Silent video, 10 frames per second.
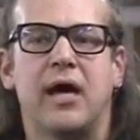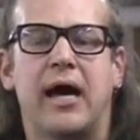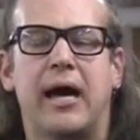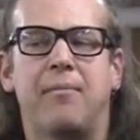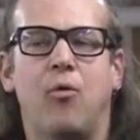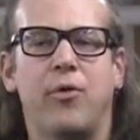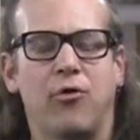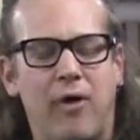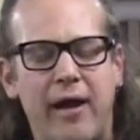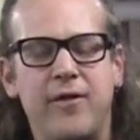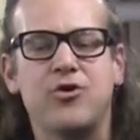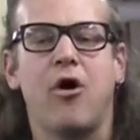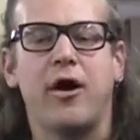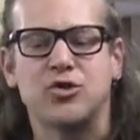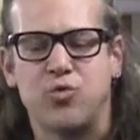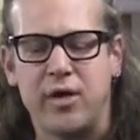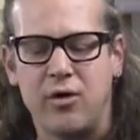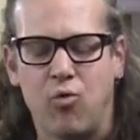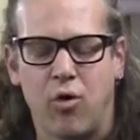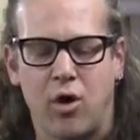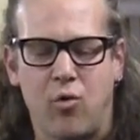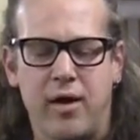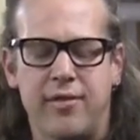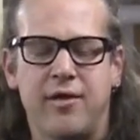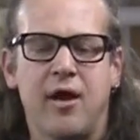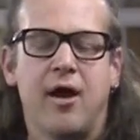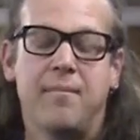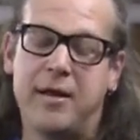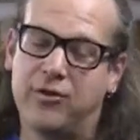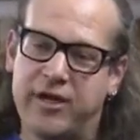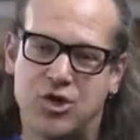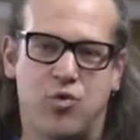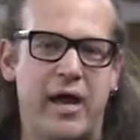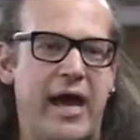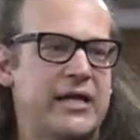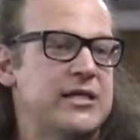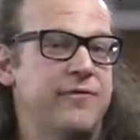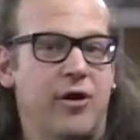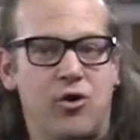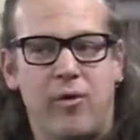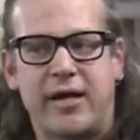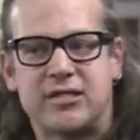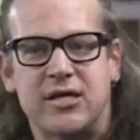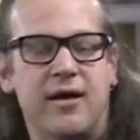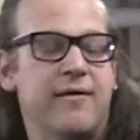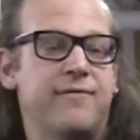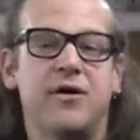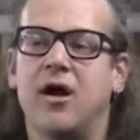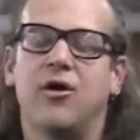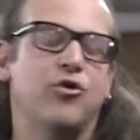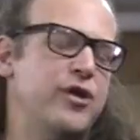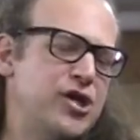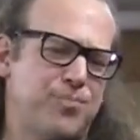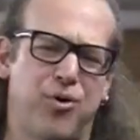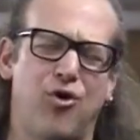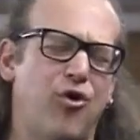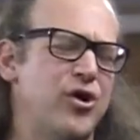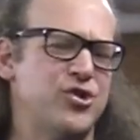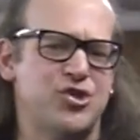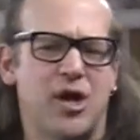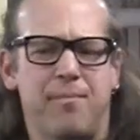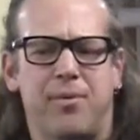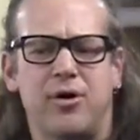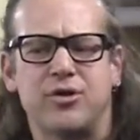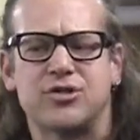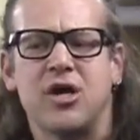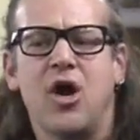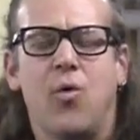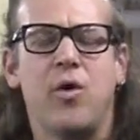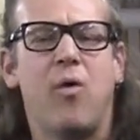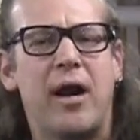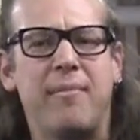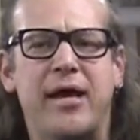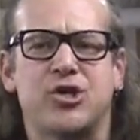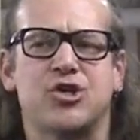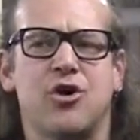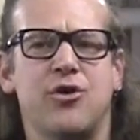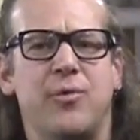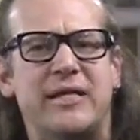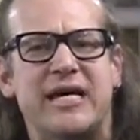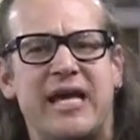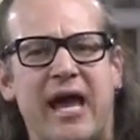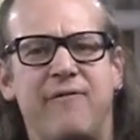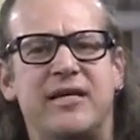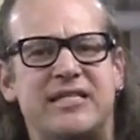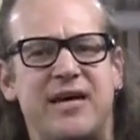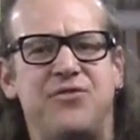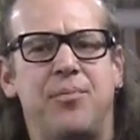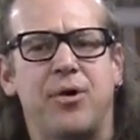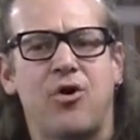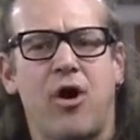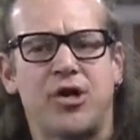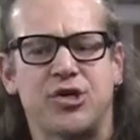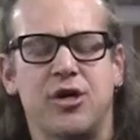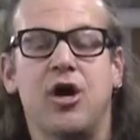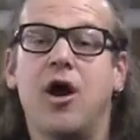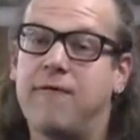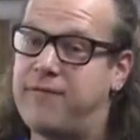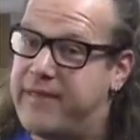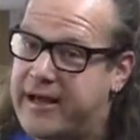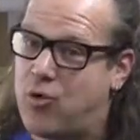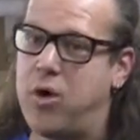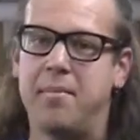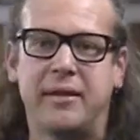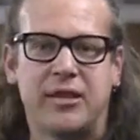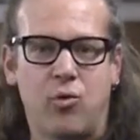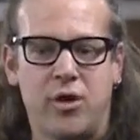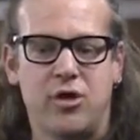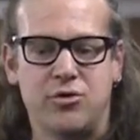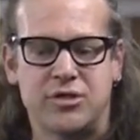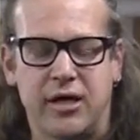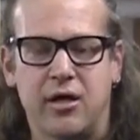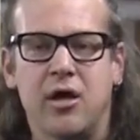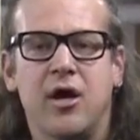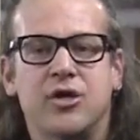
Um, with a lot of the dogs we work with being leash reactive, aggressive, leash pullers, jumpers, we want to make sure that we take every safety precaution for the equipment that we're using.